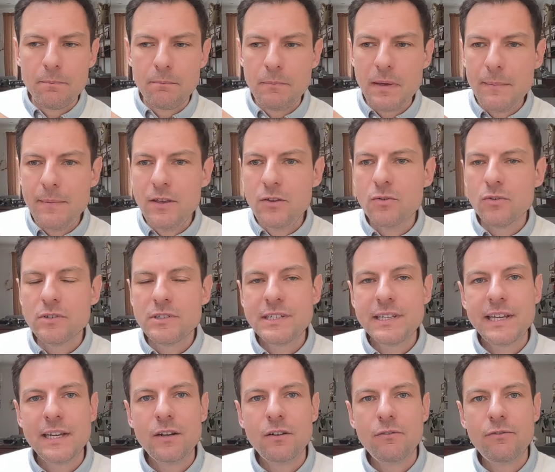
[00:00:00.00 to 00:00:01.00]
Maybe you're
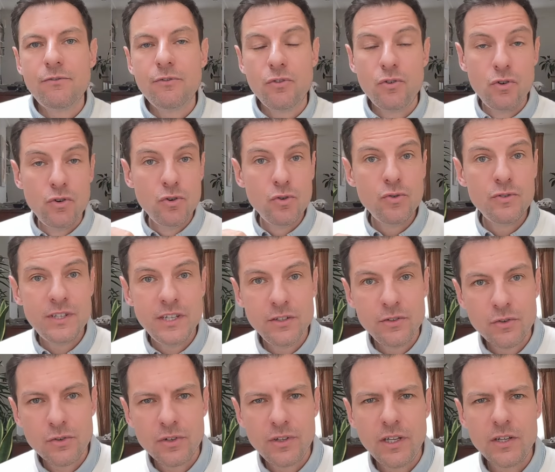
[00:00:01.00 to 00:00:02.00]
scared of
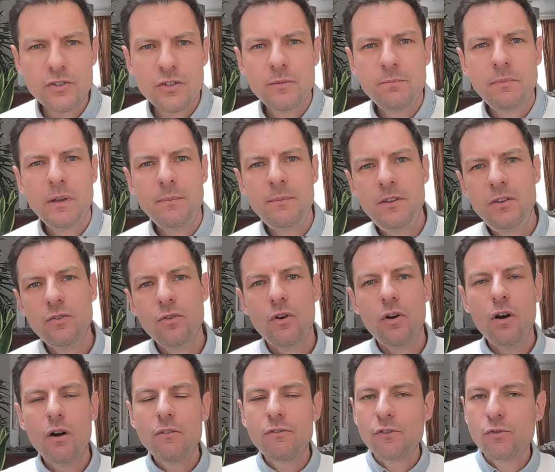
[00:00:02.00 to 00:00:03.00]
losing the connection. Maybe
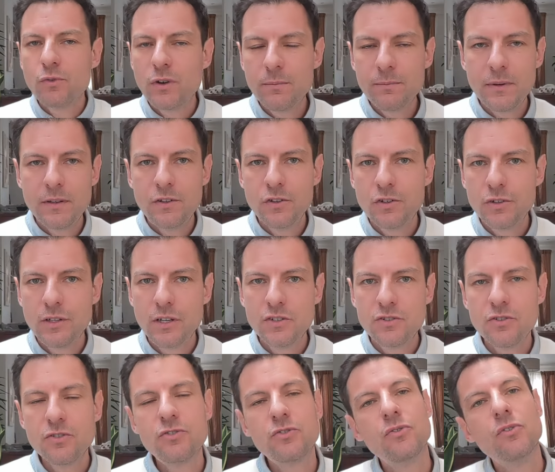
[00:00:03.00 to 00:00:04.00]
you're overwhelmed by the
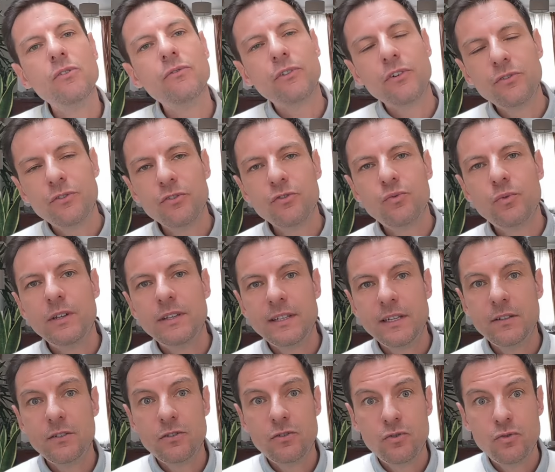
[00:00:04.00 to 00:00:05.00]
connection. So avoidant will
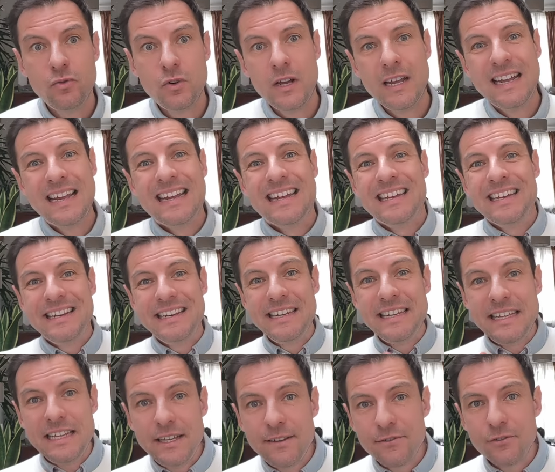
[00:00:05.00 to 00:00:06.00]
tend to
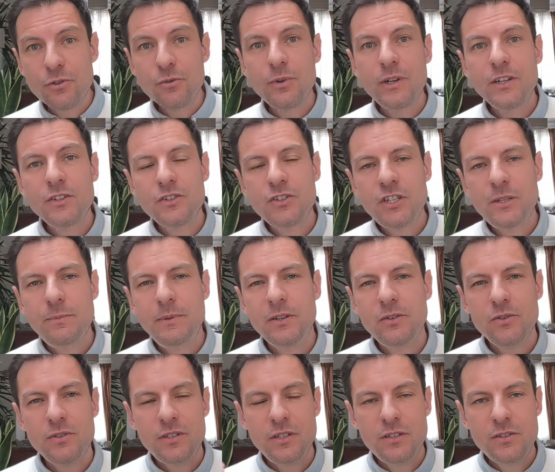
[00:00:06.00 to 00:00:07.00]
leave the relationship
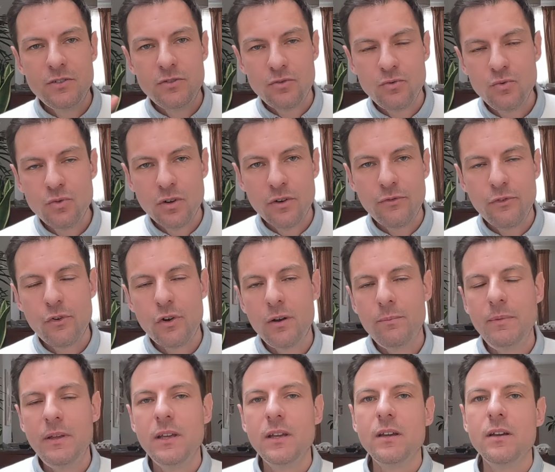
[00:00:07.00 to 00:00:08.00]
because it's too
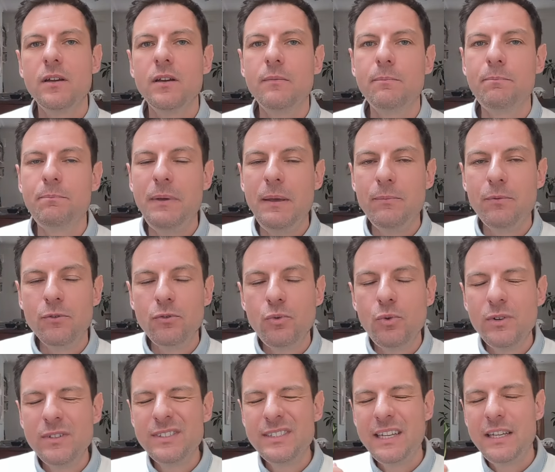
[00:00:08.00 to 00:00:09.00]
overwhelming. People
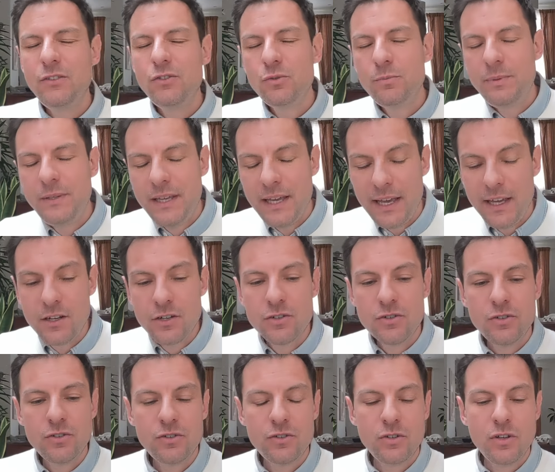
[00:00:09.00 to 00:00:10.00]
who tend to be
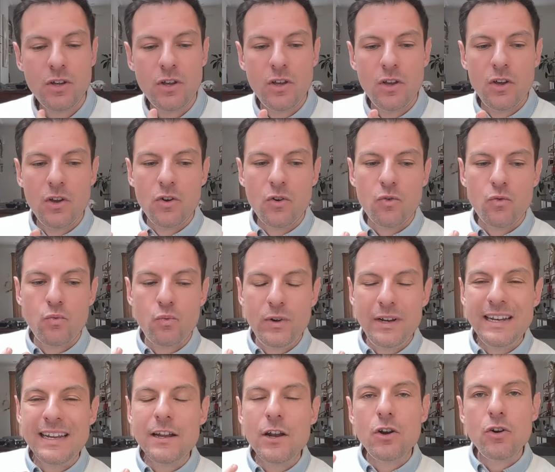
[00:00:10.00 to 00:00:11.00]
anxious
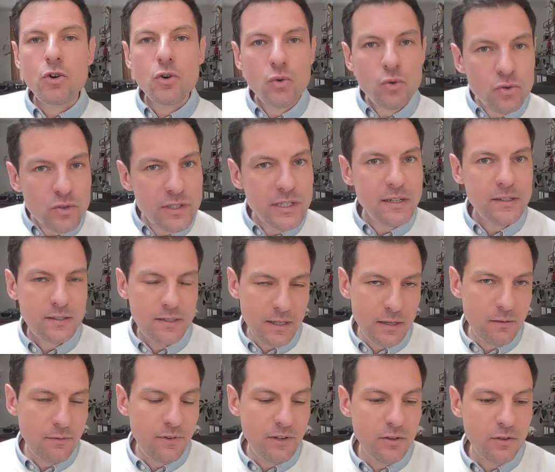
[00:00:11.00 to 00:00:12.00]
will lose
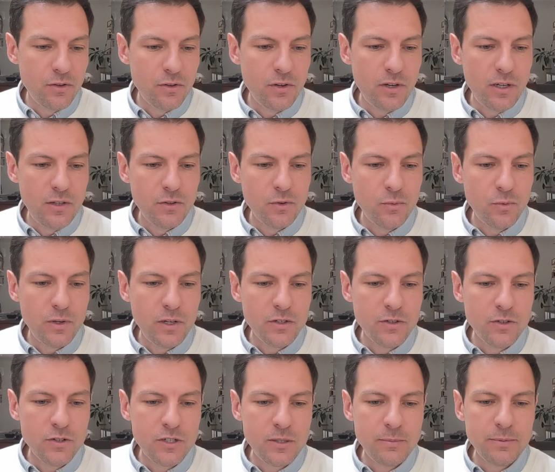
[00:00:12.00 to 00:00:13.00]
themselves in the
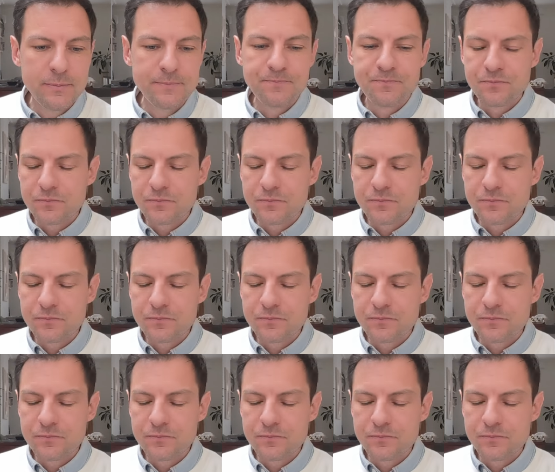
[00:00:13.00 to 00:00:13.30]
relationship.